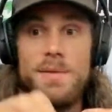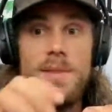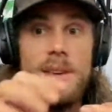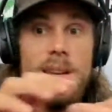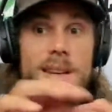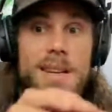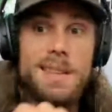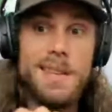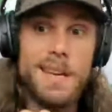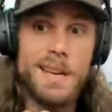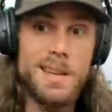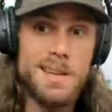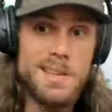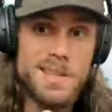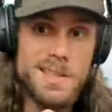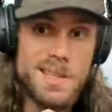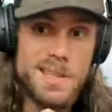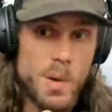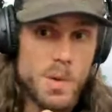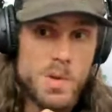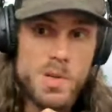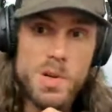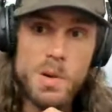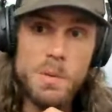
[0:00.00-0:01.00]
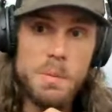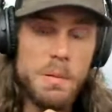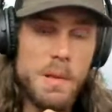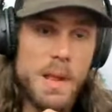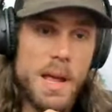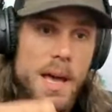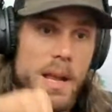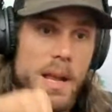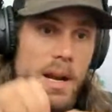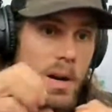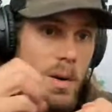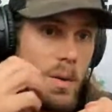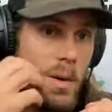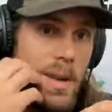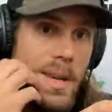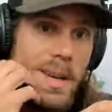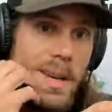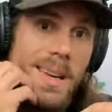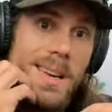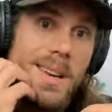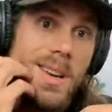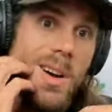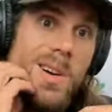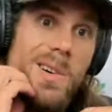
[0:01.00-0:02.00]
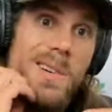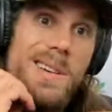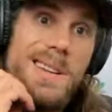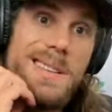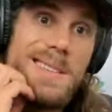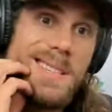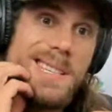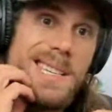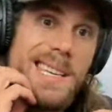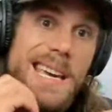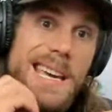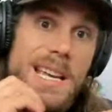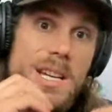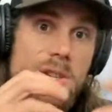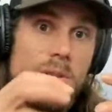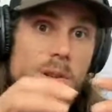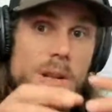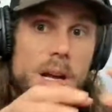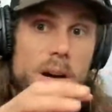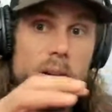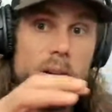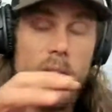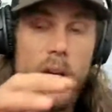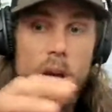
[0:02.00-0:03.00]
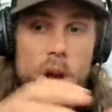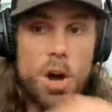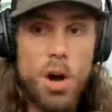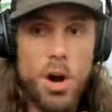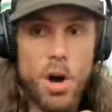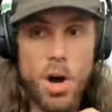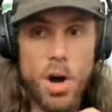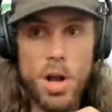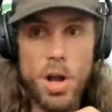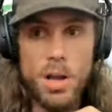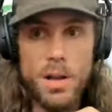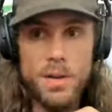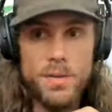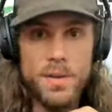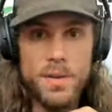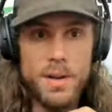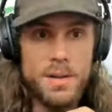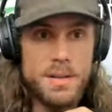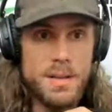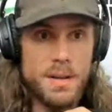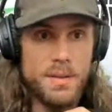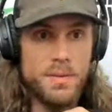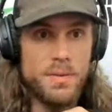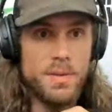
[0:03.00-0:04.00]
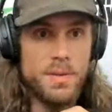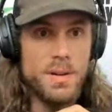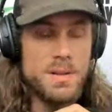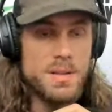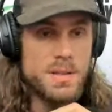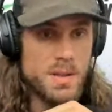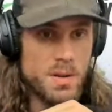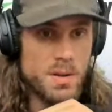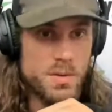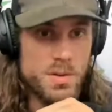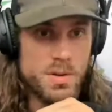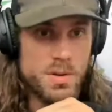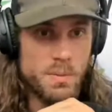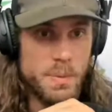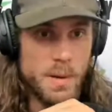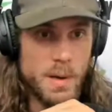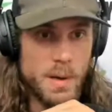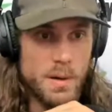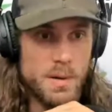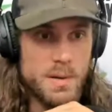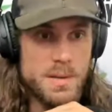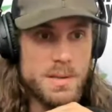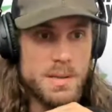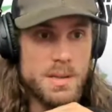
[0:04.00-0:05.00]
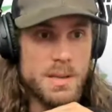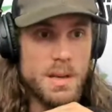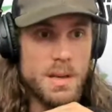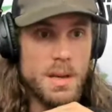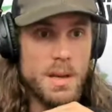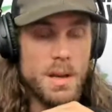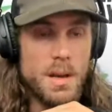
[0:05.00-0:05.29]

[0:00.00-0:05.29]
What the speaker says: If they need like a social planner where they can go in and schedule out all of their different social posts,